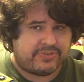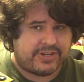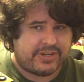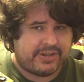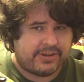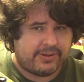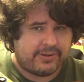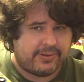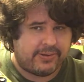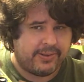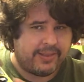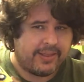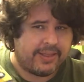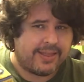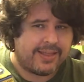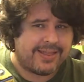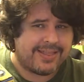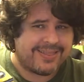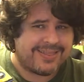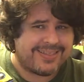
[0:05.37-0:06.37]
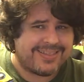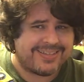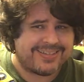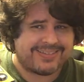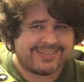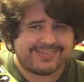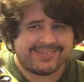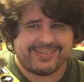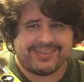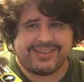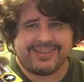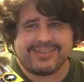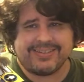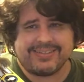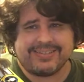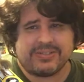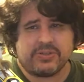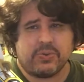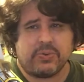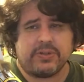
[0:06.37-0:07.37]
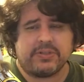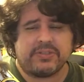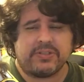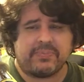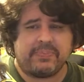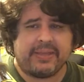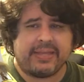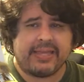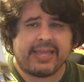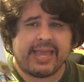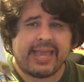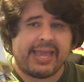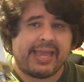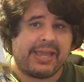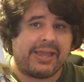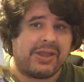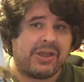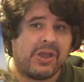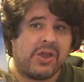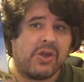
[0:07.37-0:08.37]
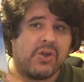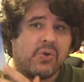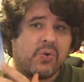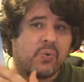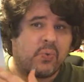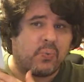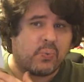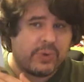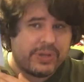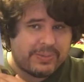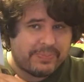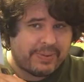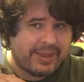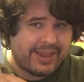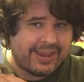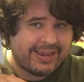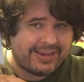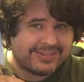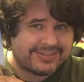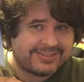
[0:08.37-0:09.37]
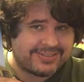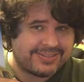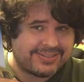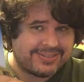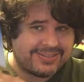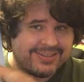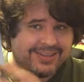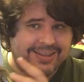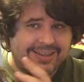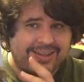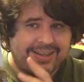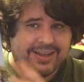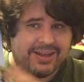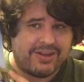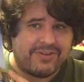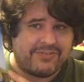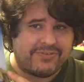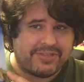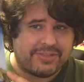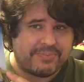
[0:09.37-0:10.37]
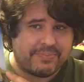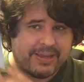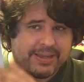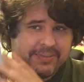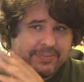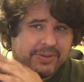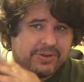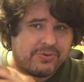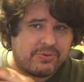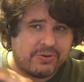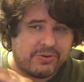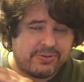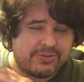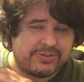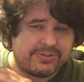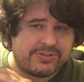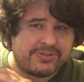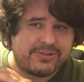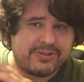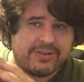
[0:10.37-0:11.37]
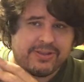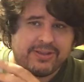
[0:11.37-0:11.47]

video. This is going to be a repaint of the Baby Groot,